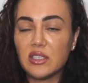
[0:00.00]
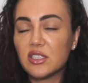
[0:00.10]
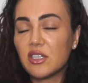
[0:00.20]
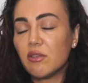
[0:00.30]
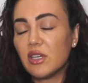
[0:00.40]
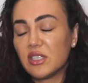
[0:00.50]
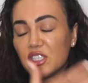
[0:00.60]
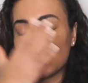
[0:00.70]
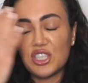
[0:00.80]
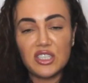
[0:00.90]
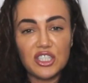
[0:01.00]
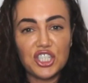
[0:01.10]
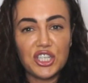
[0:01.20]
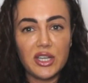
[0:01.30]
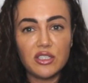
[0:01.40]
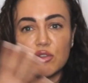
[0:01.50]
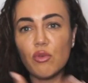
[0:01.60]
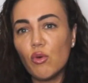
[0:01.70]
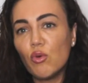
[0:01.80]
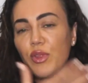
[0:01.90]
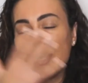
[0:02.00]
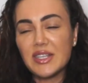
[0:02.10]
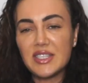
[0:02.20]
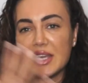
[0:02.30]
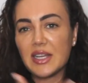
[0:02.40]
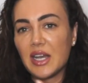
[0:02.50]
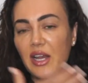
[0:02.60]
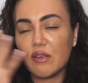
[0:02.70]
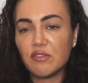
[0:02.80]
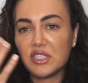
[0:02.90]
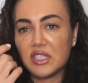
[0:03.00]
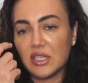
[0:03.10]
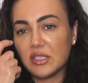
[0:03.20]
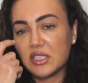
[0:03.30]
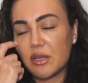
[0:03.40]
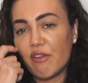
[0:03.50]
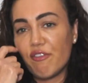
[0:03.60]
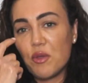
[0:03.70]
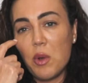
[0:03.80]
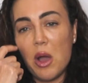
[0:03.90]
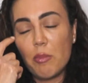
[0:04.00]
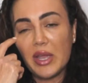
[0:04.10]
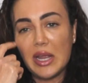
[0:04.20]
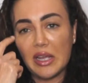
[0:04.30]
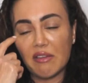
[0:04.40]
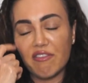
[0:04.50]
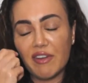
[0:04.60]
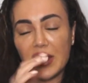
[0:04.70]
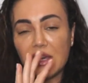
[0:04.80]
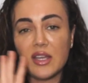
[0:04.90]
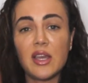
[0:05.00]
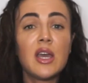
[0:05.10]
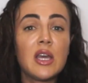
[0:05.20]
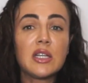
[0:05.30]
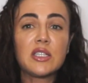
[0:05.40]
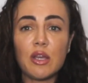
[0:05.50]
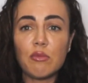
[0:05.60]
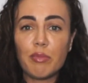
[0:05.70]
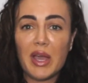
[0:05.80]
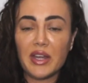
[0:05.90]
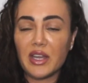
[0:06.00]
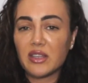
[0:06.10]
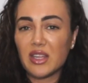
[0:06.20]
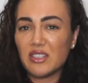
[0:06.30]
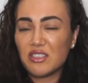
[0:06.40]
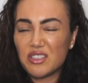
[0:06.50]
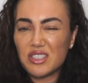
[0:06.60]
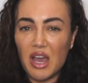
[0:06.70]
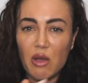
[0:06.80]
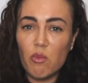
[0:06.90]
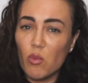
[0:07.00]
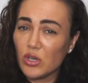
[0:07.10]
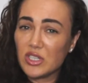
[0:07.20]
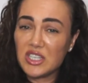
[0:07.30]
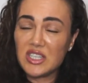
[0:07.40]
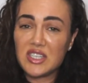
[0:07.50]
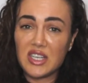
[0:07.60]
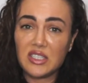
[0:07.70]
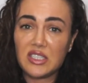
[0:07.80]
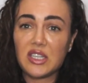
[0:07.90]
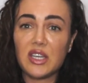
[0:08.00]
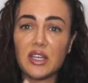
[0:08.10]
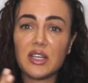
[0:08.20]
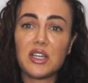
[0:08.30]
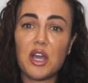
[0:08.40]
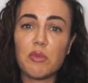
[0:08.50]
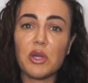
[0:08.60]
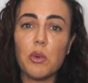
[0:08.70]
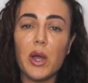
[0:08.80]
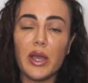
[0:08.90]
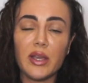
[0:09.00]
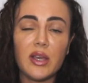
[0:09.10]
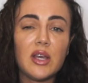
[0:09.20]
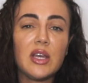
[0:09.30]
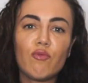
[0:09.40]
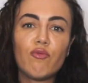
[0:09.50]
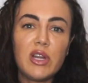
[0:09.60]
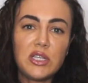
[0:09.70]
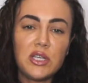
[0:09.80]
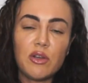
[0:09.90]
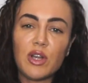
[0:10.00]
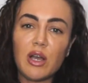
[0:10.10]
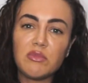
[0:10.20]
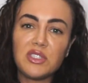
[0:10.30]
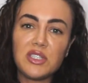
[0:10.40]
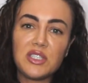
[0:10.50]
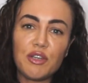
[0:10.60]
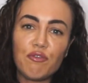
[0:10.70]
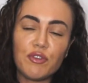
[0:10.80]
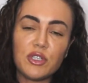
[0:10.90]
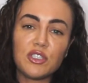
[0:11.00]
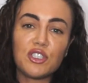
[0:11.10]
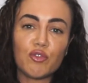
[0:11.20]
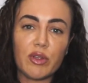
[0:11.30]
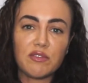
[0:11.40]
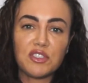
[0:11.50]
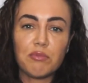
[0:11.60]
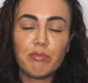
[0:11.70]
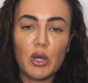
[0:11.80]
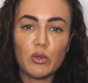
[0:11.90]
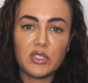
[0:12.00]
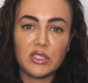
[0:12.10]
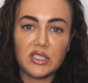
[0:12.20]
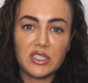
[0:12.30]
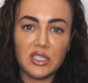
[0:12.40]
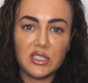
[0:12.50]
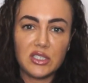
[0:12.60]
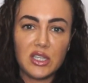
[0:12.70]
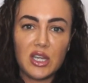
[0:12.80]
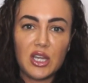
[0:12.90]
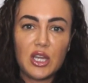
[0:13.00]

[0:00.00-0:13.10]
So it sheds all that dead layer of skin. So if you are peeling and flaking, don't panic, that's just unwanted dead skin coming away. Retinol comes in different strengths and potencies.